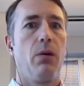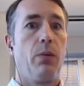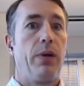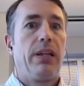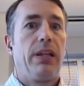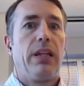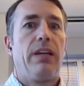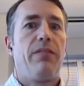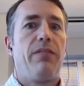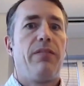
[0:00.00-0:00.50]

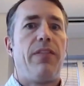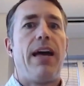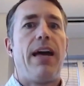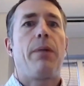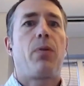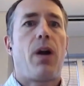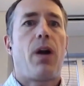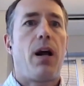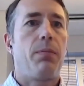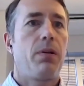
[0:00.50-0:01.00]
We lived
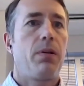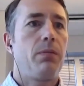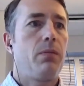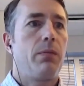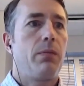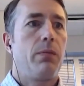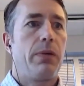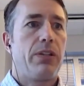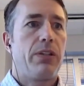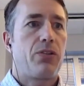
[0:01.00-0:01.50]
that
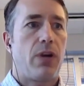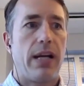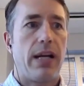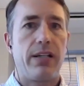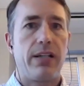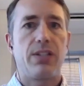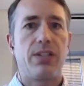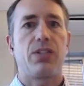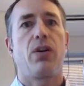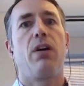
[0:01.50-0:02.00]
problem. We
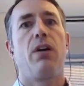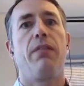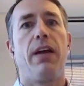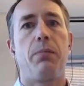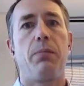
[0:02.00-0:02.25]
tried to solve